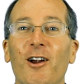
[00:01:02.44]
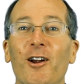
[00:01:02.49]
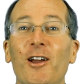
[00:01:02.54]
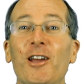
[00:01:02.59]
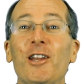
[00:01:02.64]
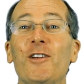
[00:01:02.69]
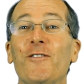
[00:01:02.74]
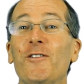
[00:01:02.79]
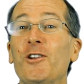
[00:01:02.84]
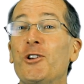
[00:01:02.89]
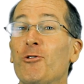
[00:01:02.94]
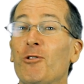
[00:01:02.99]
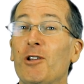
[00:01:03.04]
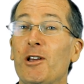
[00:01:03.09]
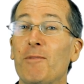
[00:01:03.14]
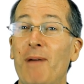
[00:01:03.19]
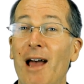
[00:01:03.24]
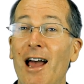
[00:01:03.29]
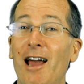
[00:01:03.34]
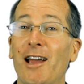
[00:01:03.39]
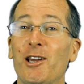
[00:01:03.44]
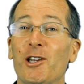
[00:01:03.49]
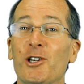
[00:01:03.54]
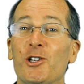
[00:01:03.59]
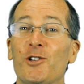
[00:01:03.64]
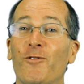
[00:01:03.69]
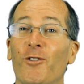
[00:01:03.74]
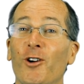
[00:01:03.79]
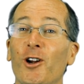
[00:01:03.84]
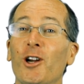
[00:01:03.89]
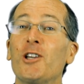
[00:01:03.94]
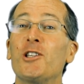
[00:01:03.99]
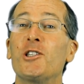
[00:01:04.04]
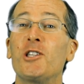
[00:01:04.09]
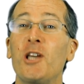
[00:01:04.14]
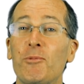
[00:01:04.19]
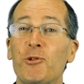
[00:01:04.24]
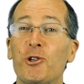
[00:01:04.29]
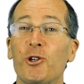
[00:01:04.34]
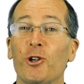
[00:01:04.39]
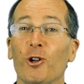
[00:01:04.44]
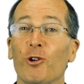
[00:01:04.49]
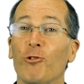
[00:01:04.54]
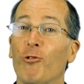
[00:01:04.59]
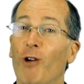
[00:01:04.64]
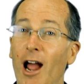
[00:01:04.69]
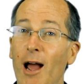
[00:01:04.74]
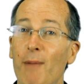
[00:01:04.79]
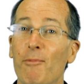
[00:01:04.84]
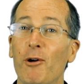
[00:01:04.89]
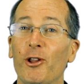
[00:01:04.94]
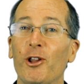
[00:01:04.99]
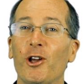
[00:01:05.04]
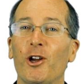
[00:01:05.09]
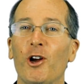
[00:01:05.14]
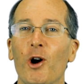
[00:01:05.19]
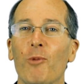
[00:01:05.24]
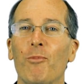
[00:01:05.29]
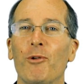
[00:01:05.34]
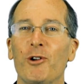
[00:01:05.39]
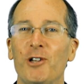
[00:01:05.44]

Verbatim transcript: They're individually packaged for exceptional grab-on-the-go